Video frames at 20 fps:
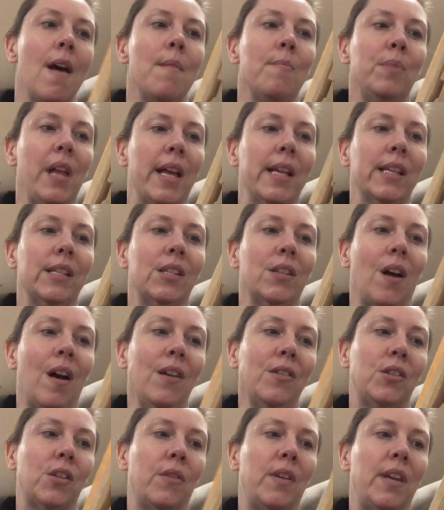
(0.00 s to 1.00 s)
Plus,
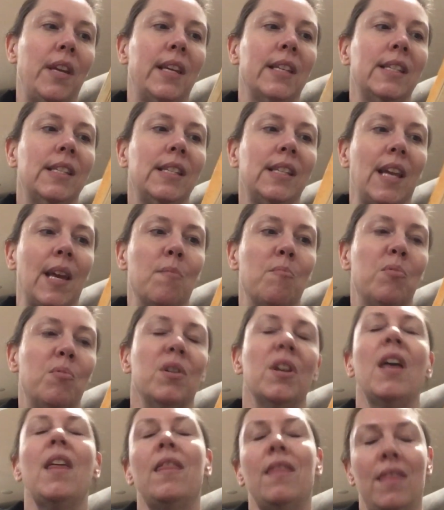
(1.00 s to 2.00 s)
also he can skip.
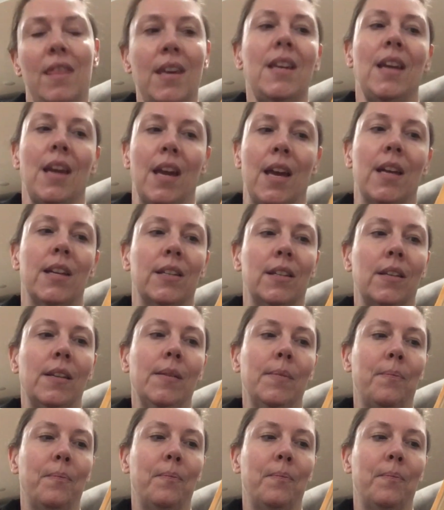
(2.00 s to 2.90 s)
The end.